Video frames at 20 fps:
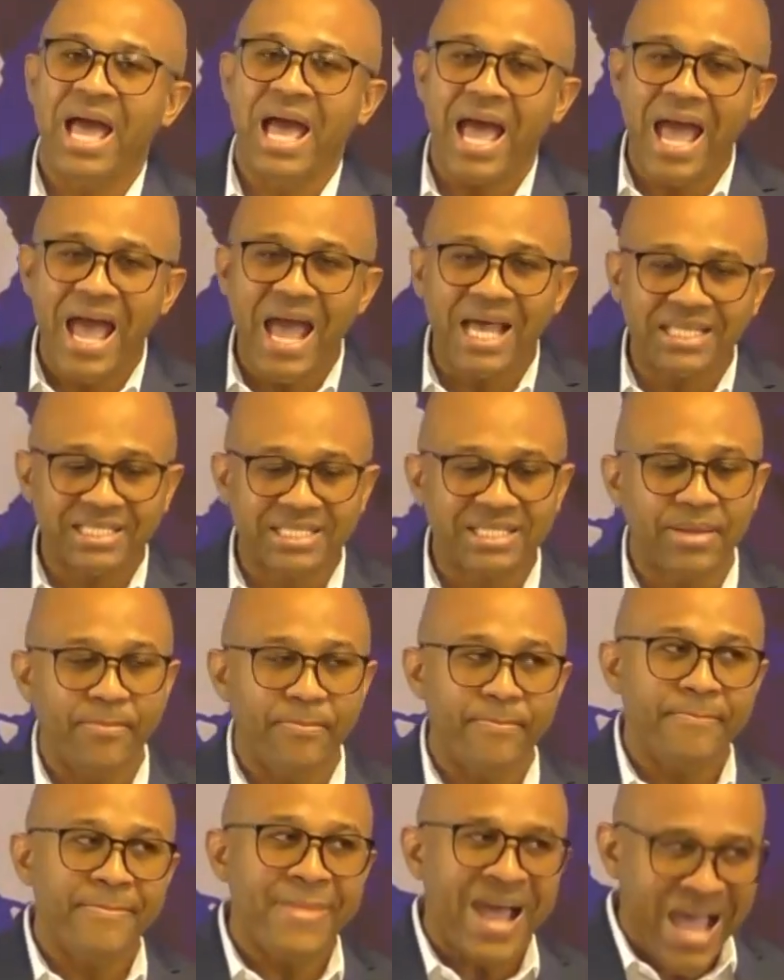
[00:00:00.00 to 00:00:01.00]
has the
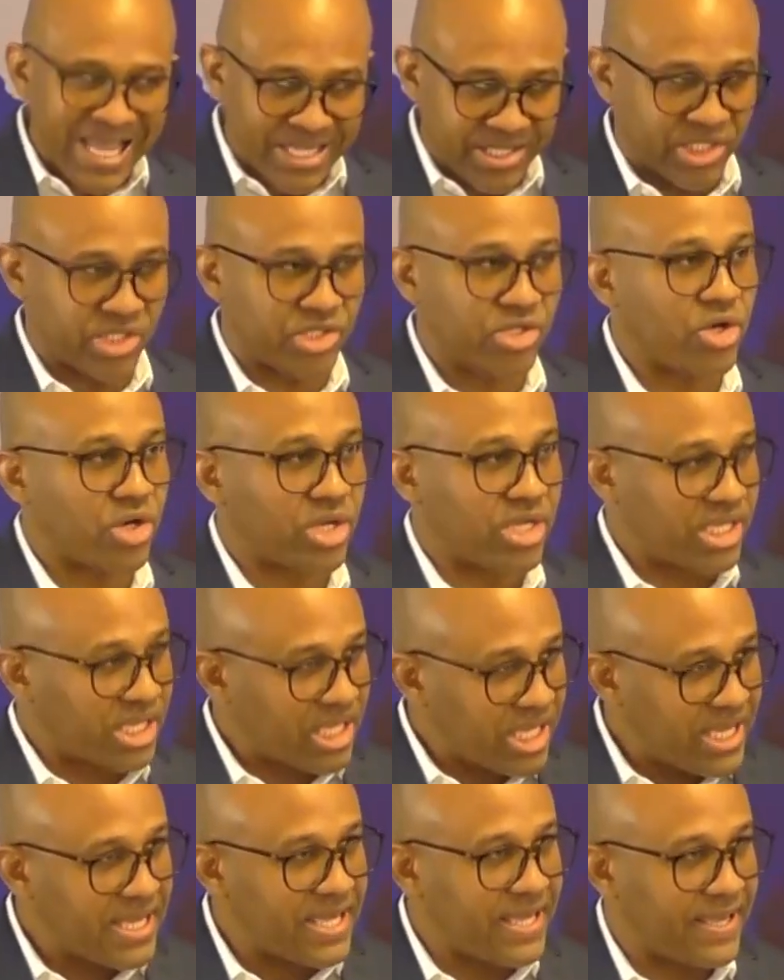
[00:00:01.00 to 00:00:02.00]
master
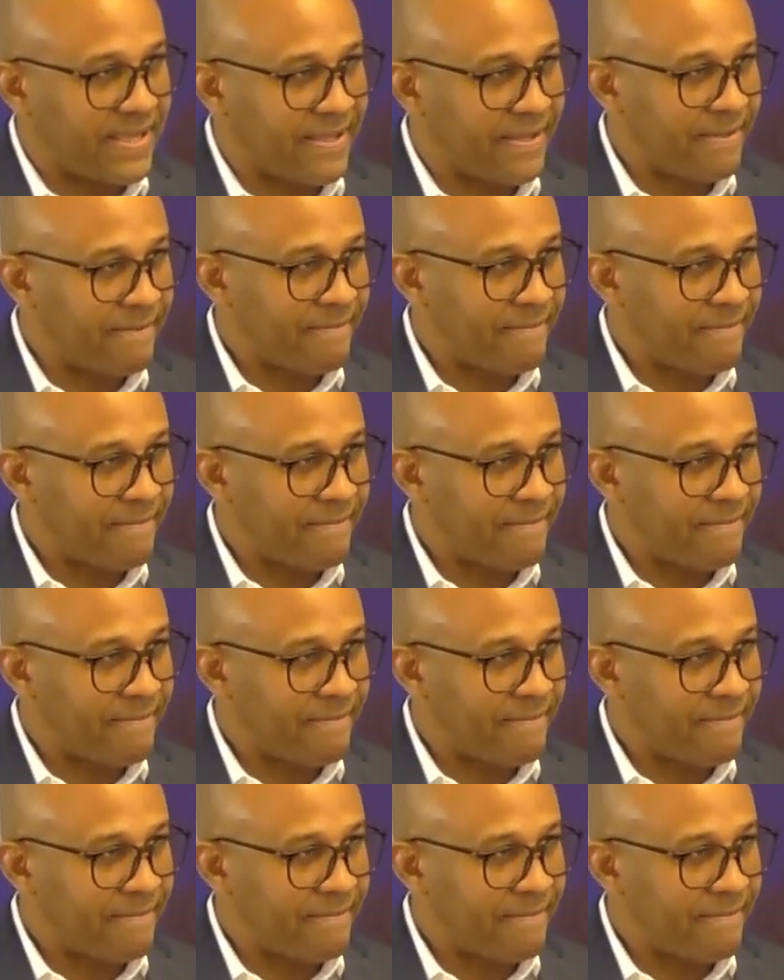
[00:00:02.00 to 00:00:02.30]
key.